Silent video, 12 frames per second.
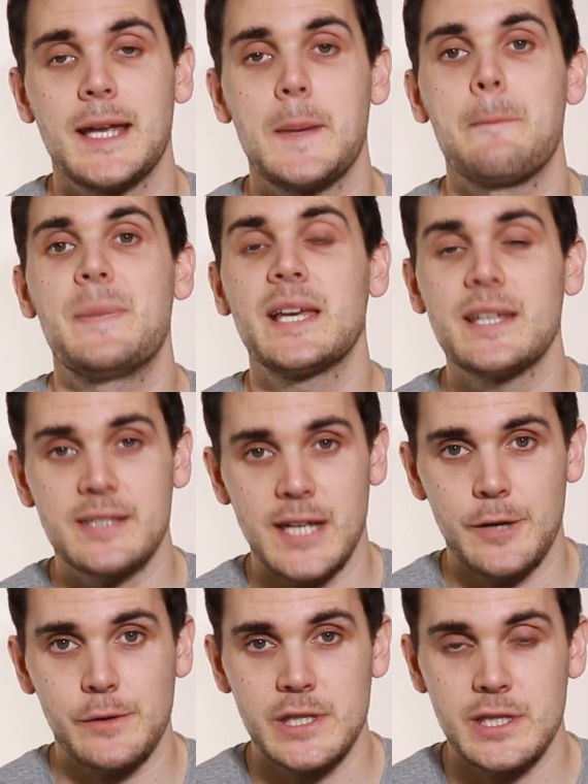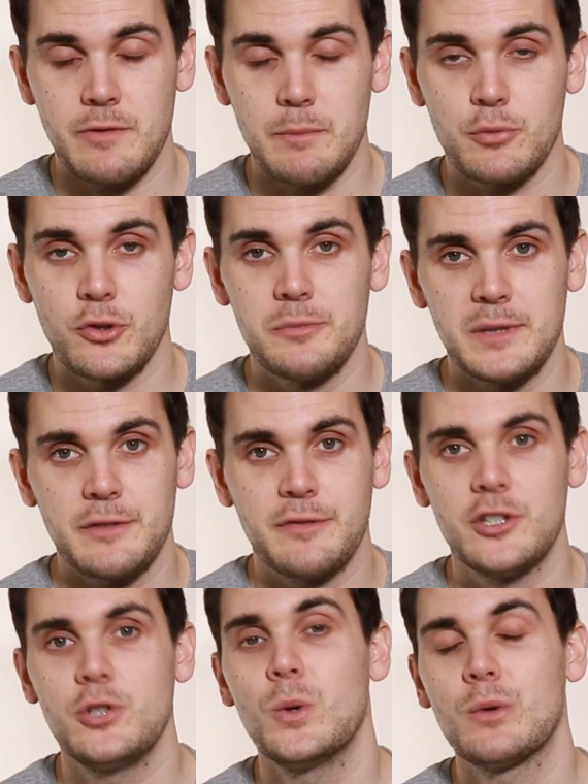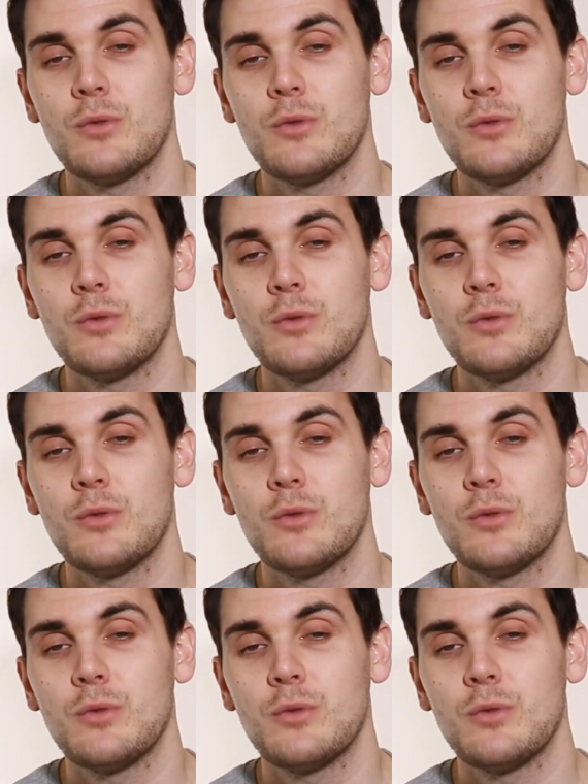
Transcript: and biggest areas of improvement for newer